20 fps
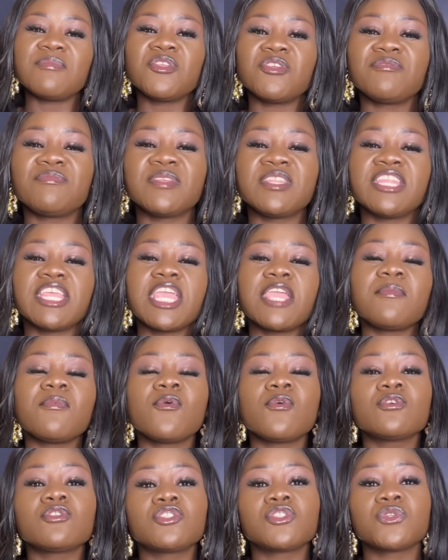you've been
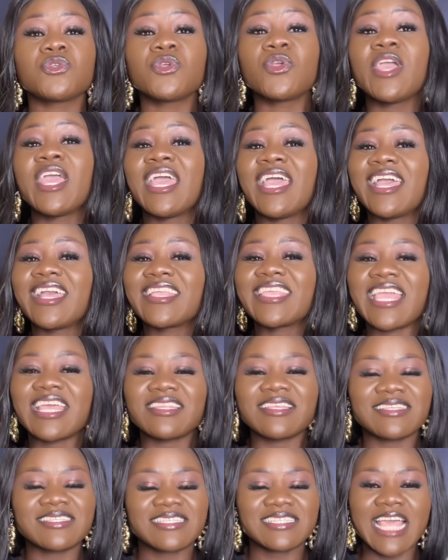able to get
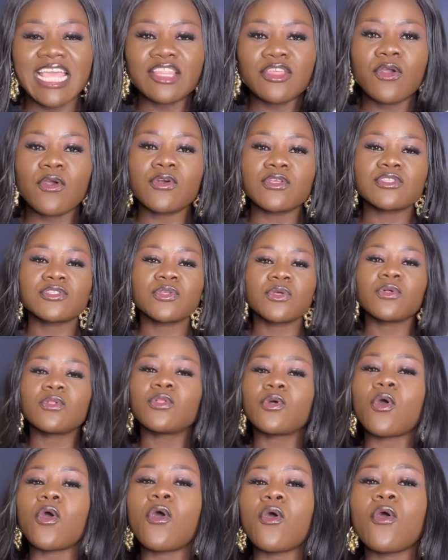a side hustle
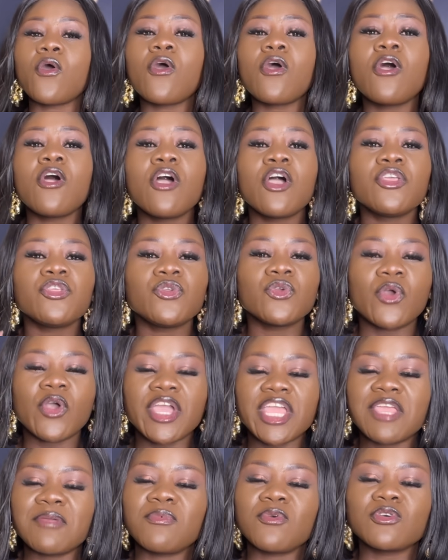or you are
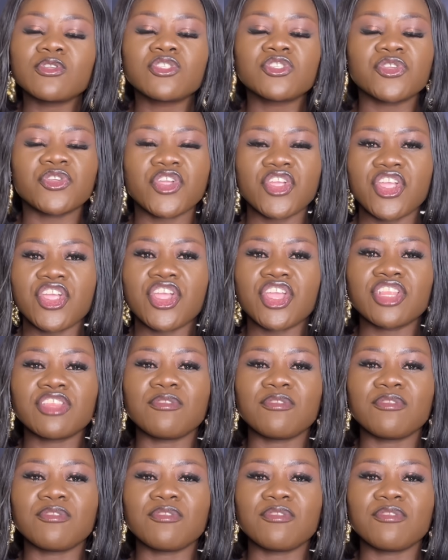able to earn